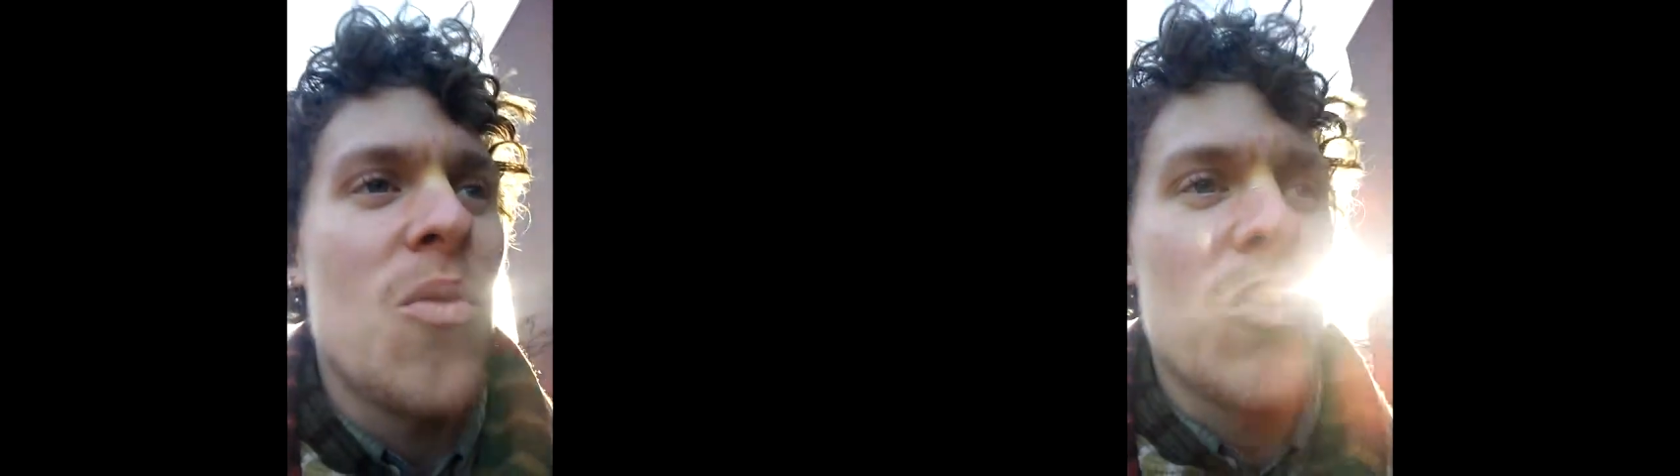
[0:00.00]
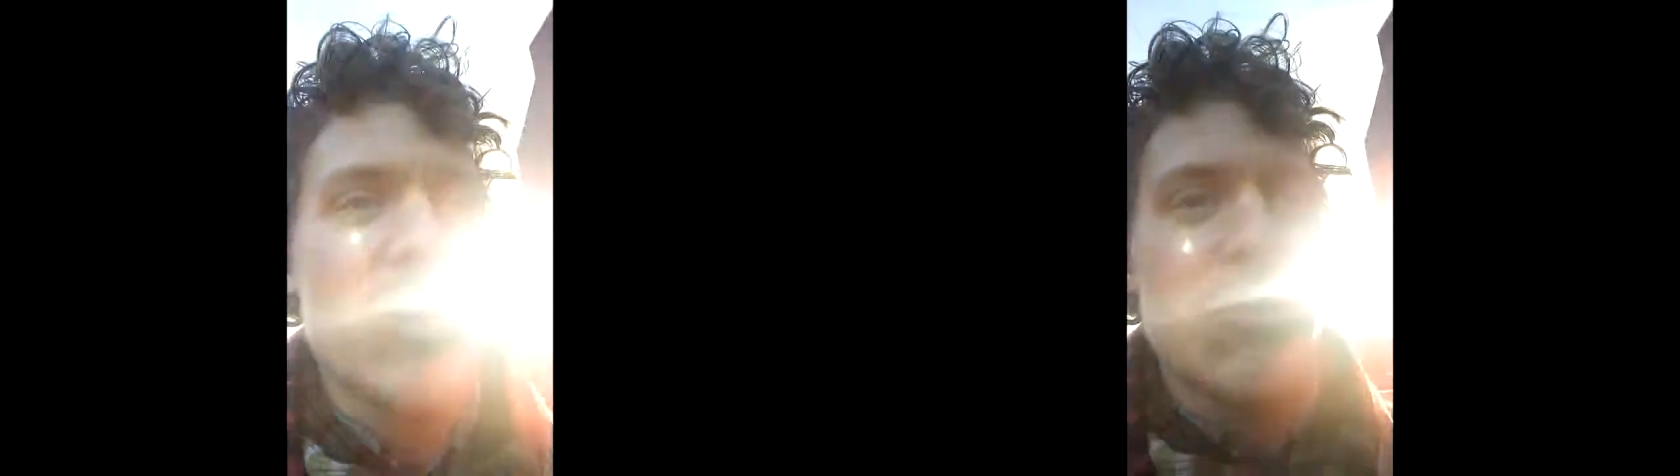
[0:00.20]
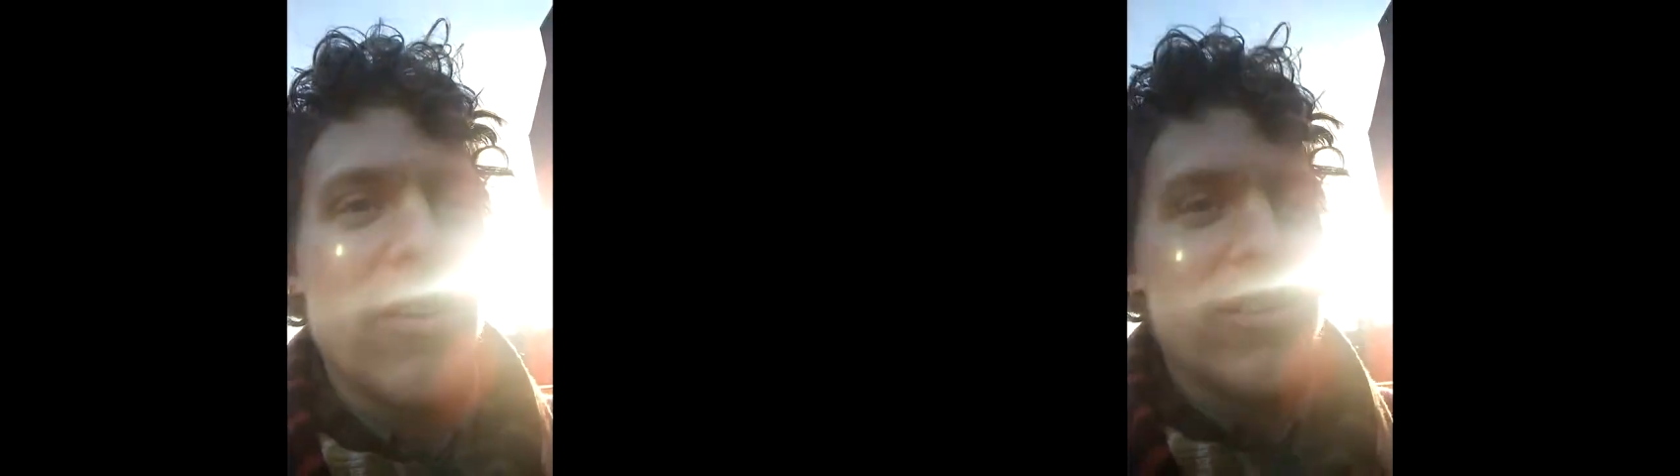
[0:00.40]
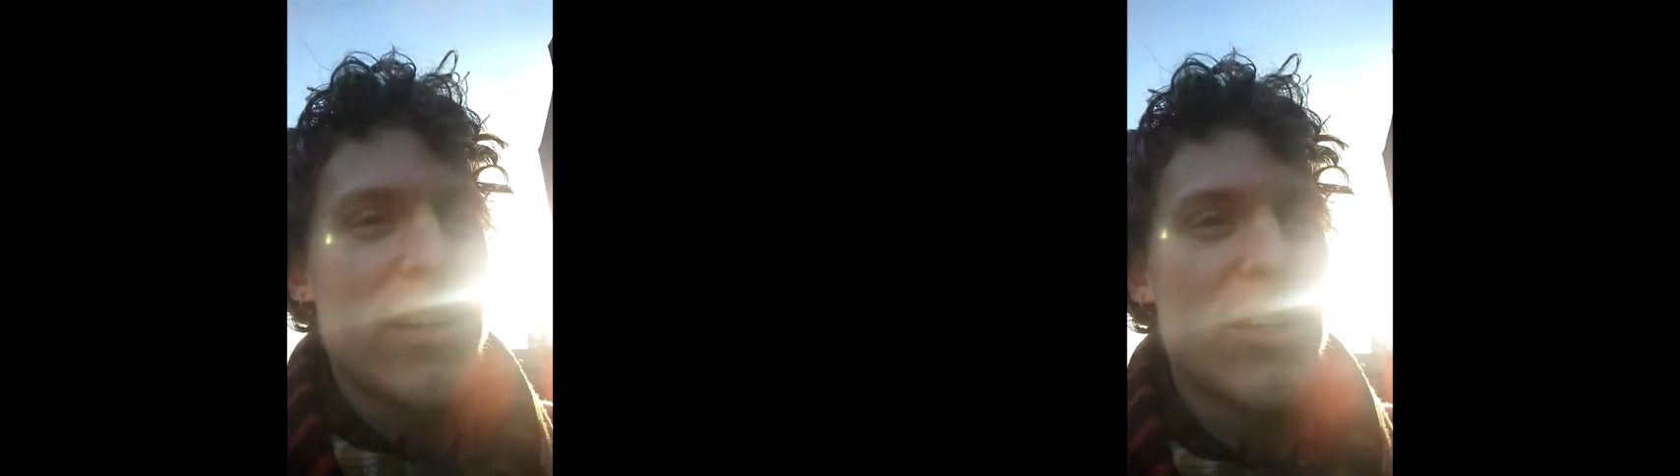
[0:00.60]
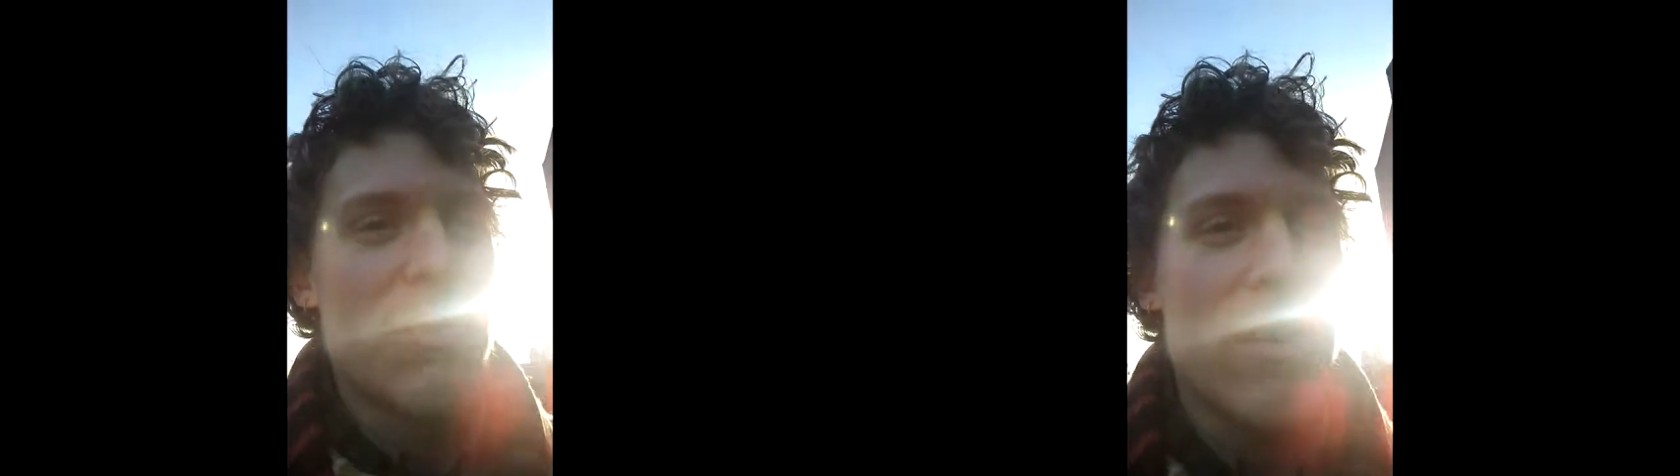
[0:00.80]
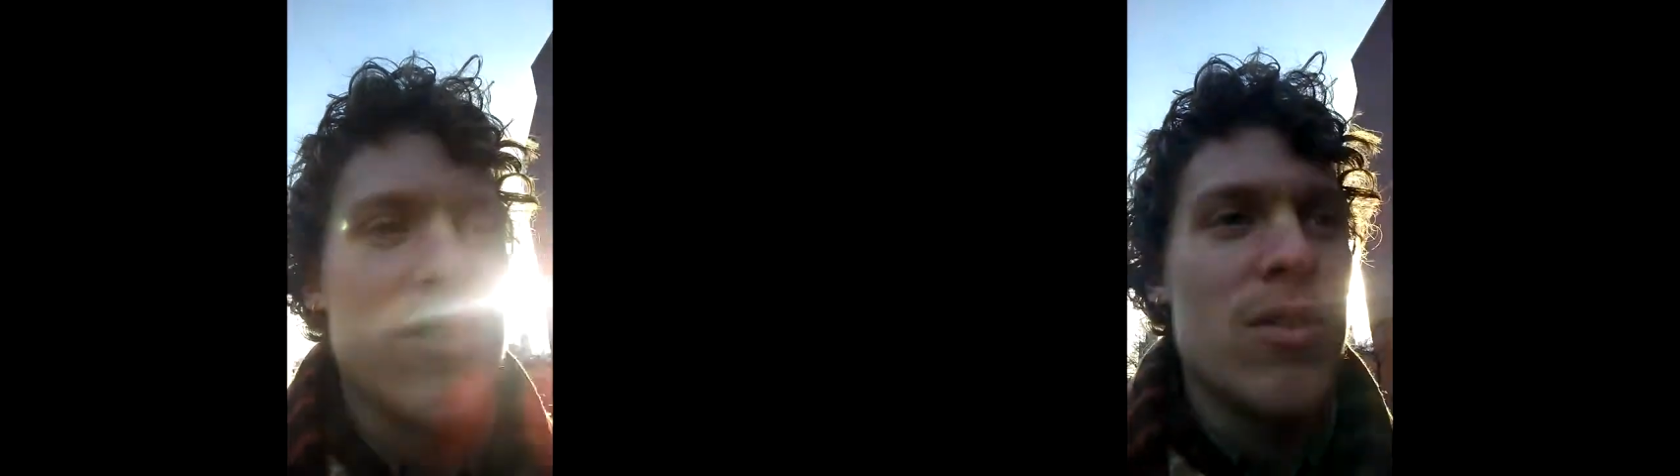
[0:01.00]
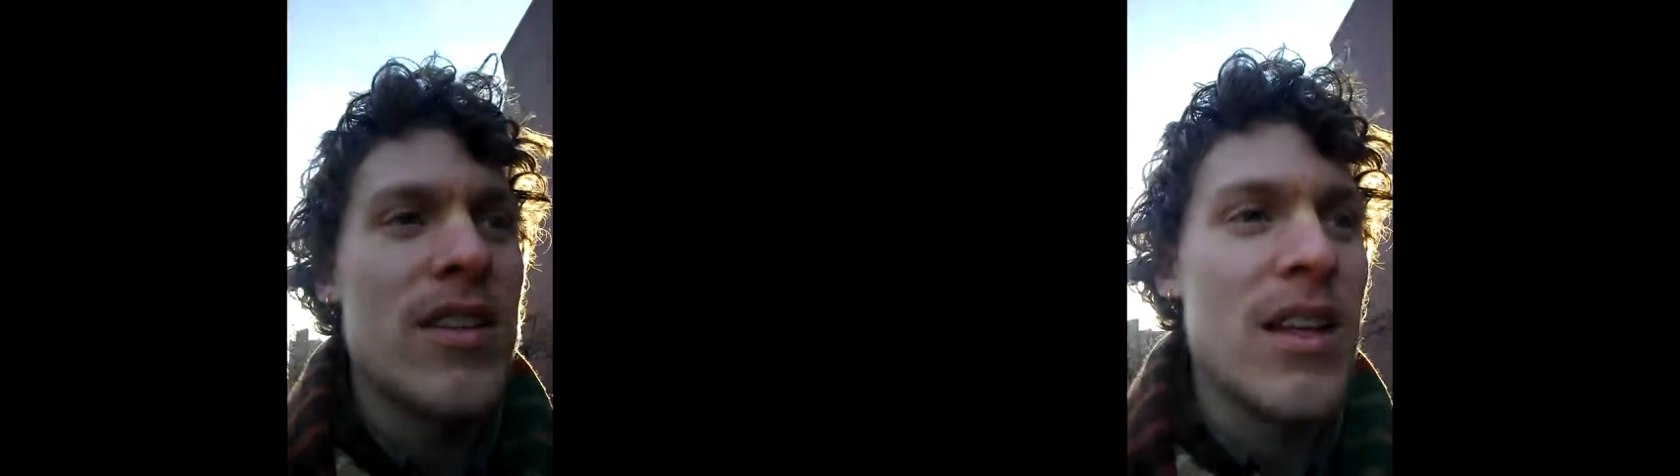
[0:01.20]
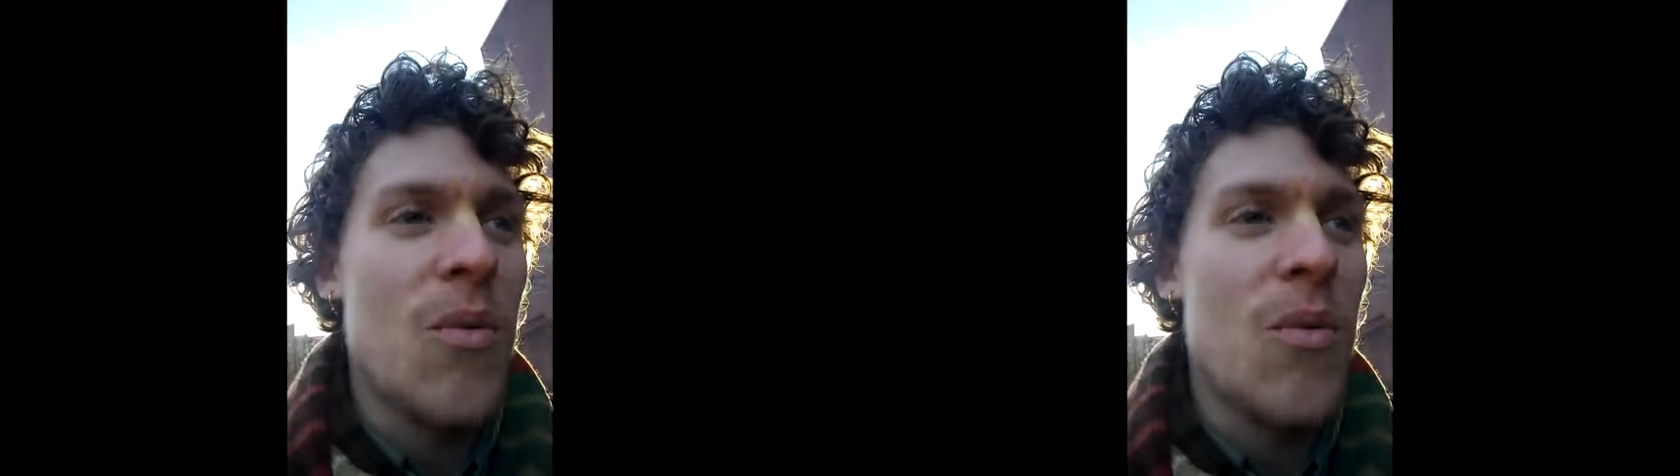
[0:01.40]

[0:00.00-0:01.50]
Krishna will give us an experience realizing